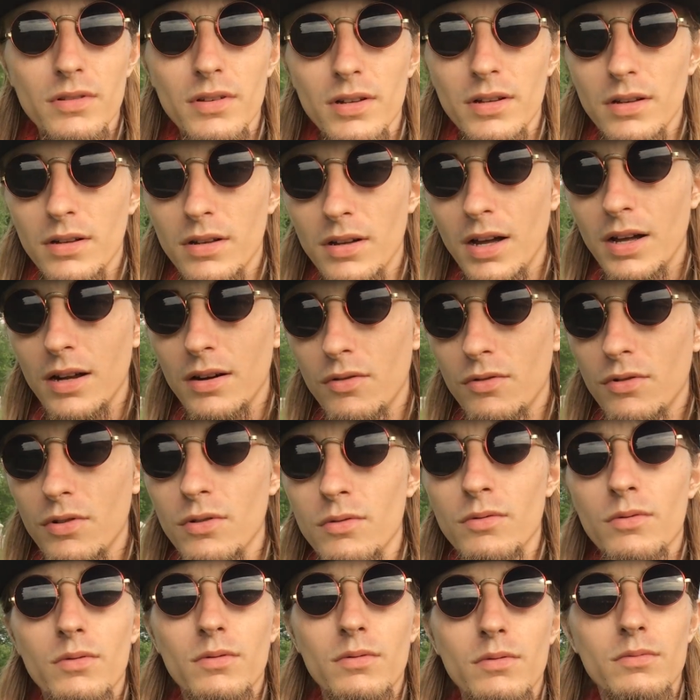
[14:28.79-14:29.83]
Like, I don't
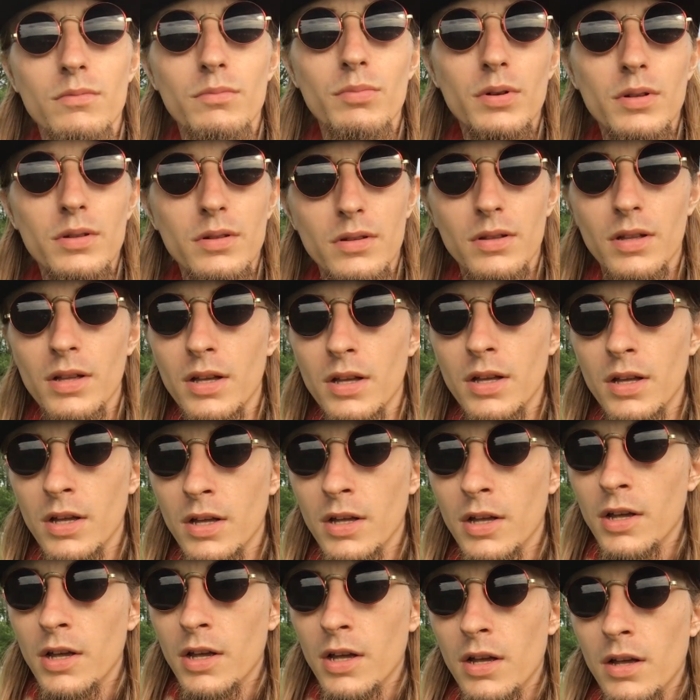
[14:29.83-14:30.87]
know, but
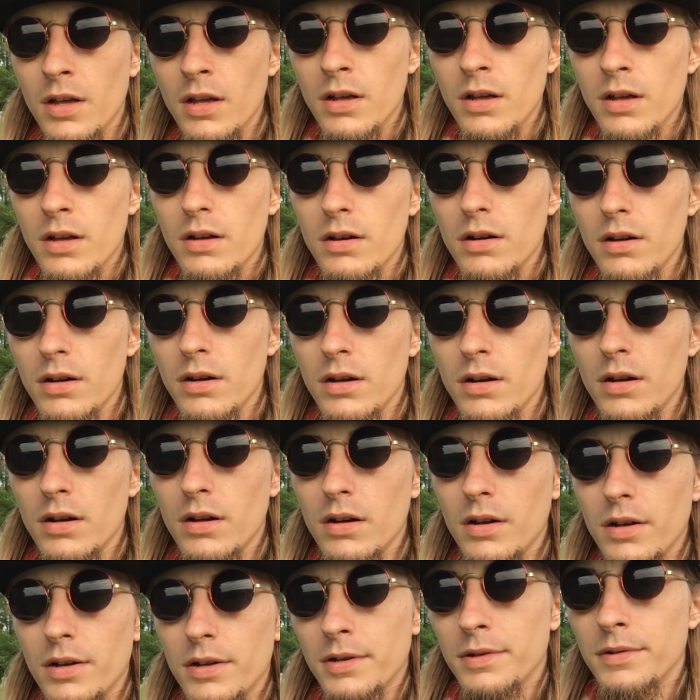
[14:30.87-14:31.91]

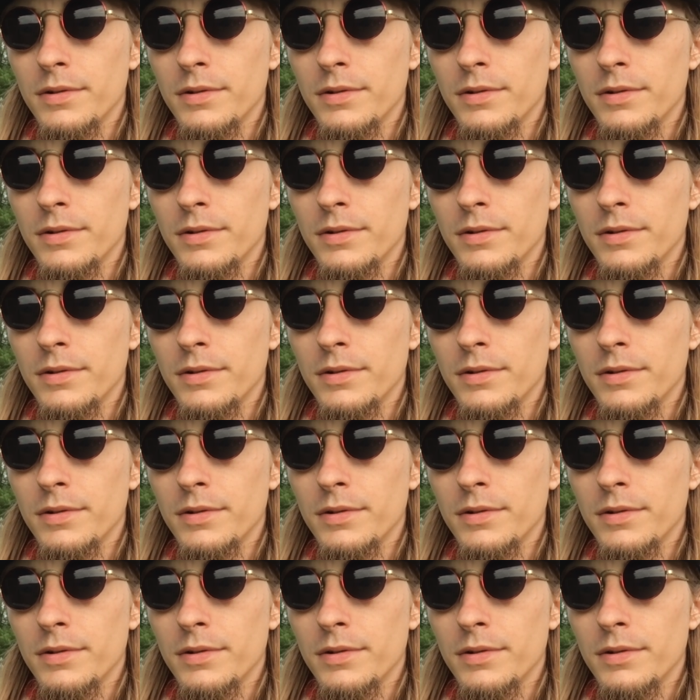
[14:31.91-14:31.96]
uh